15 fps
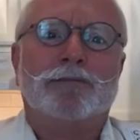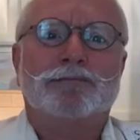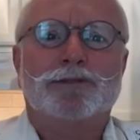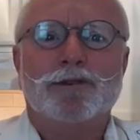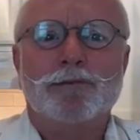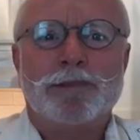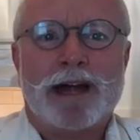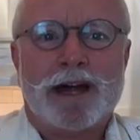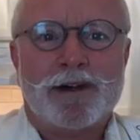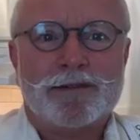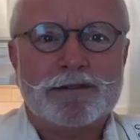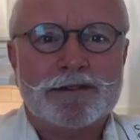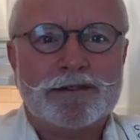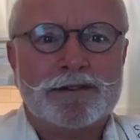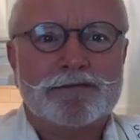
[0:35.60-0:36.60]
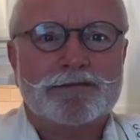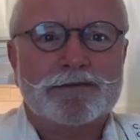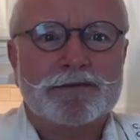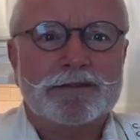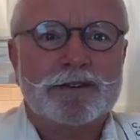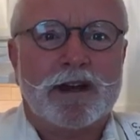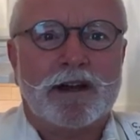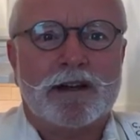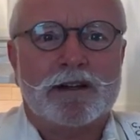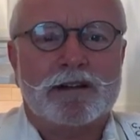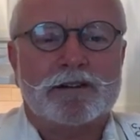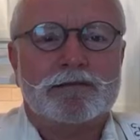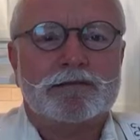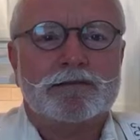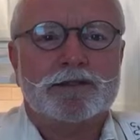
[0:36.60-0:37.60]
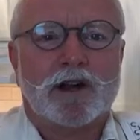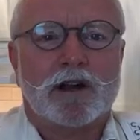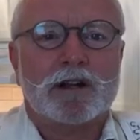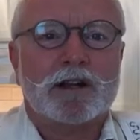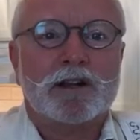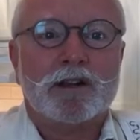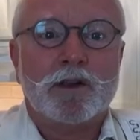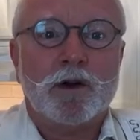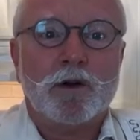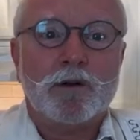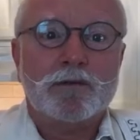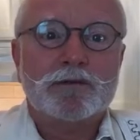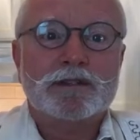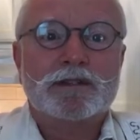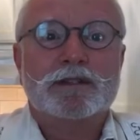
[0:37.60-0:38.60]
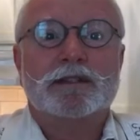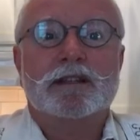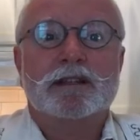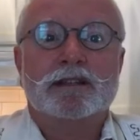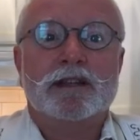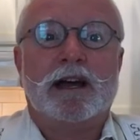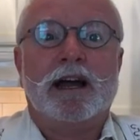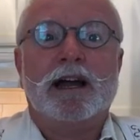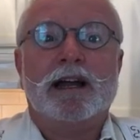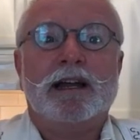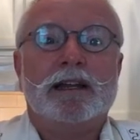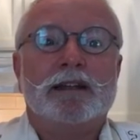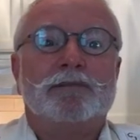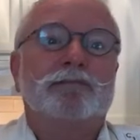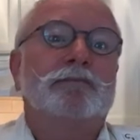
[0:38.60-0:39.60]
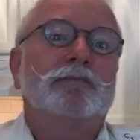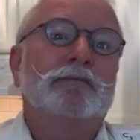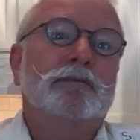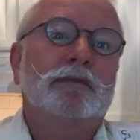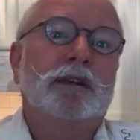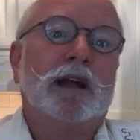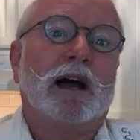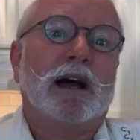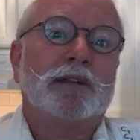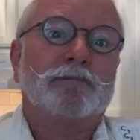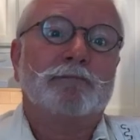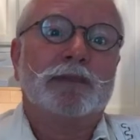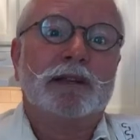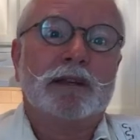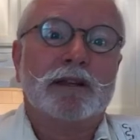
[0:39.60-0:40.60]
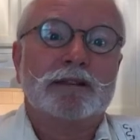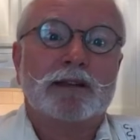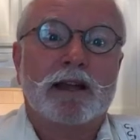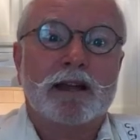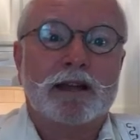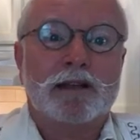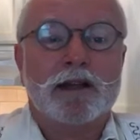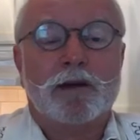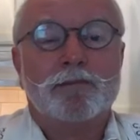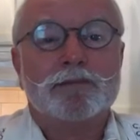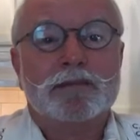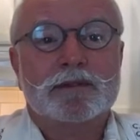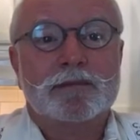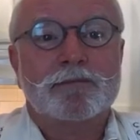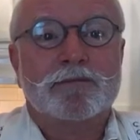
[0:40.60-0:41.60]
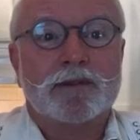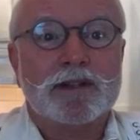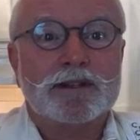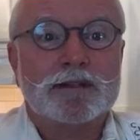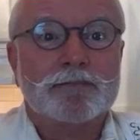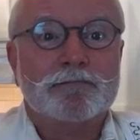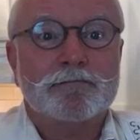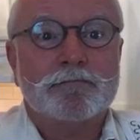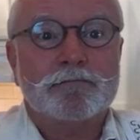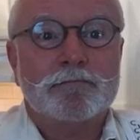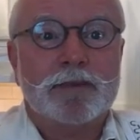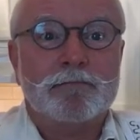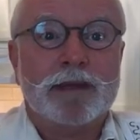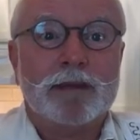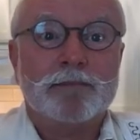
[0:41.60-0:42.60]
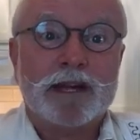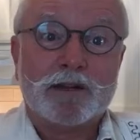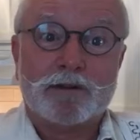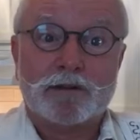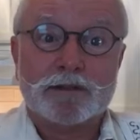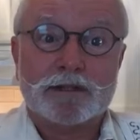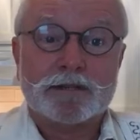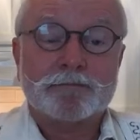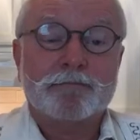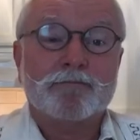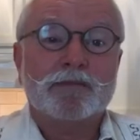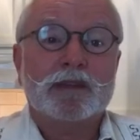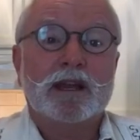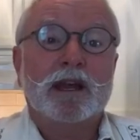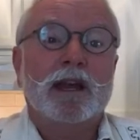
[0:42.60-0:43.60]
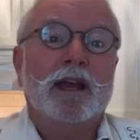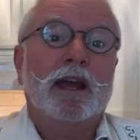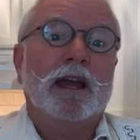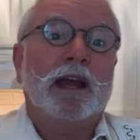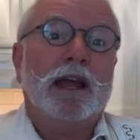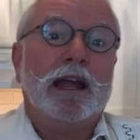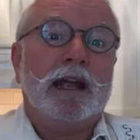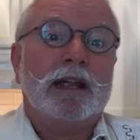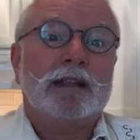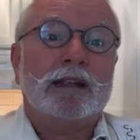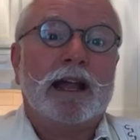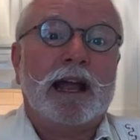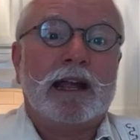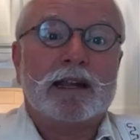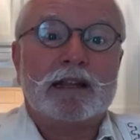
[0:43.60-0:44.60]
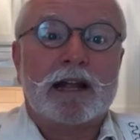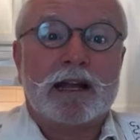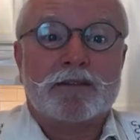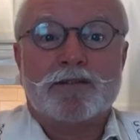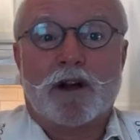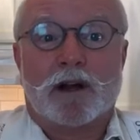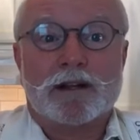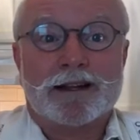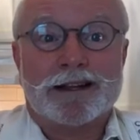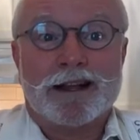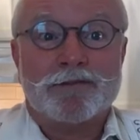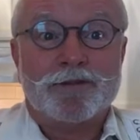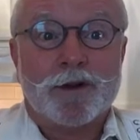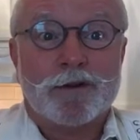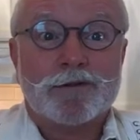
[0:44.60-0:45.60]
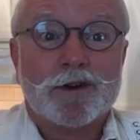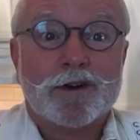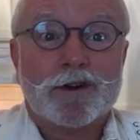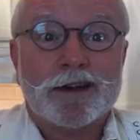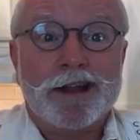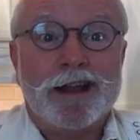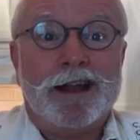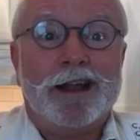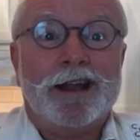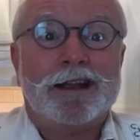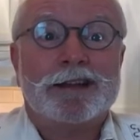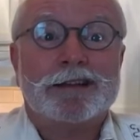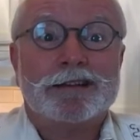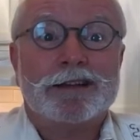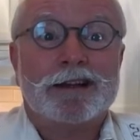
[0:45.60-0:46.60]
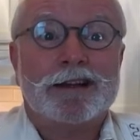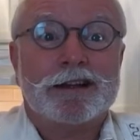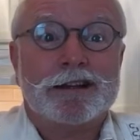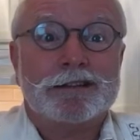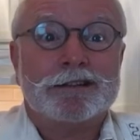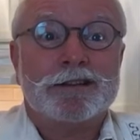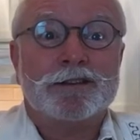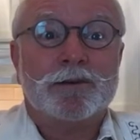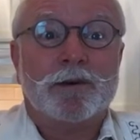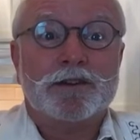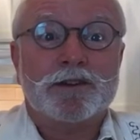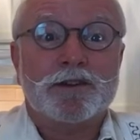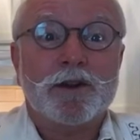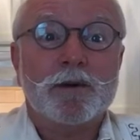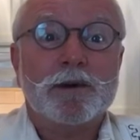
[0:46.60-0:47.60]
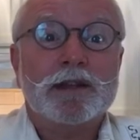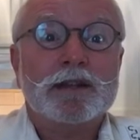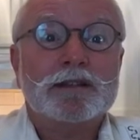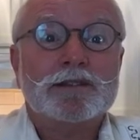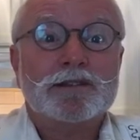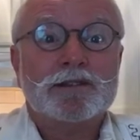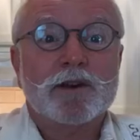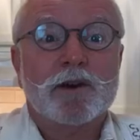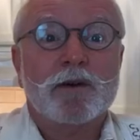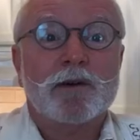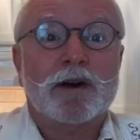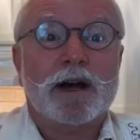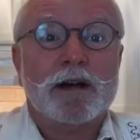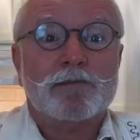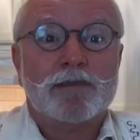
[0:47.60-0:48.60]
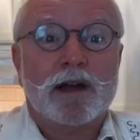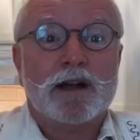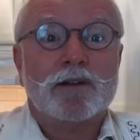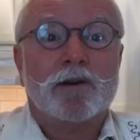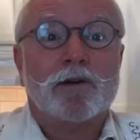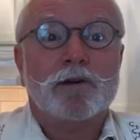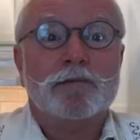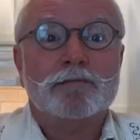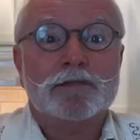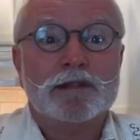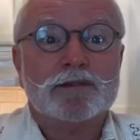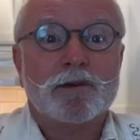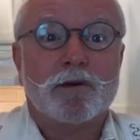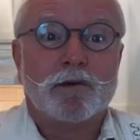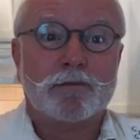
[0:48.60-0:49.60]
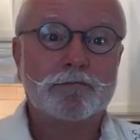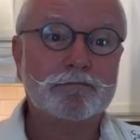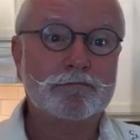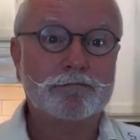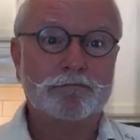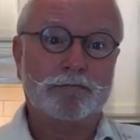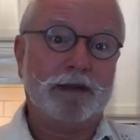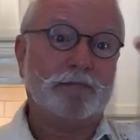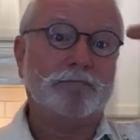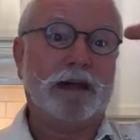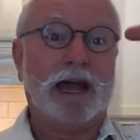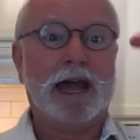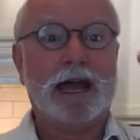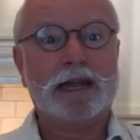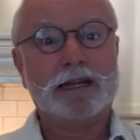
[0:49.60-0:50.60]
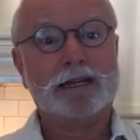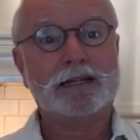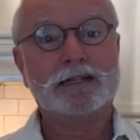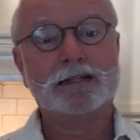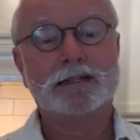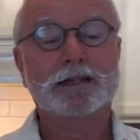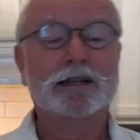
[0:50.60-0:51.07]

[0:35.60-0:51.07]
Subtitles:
2 pounds of garlic cloves that I got because I helped some friends make pickles, and they had a lot of garlic left over and didn't know what to do with it, so I brought home this whole big bag, and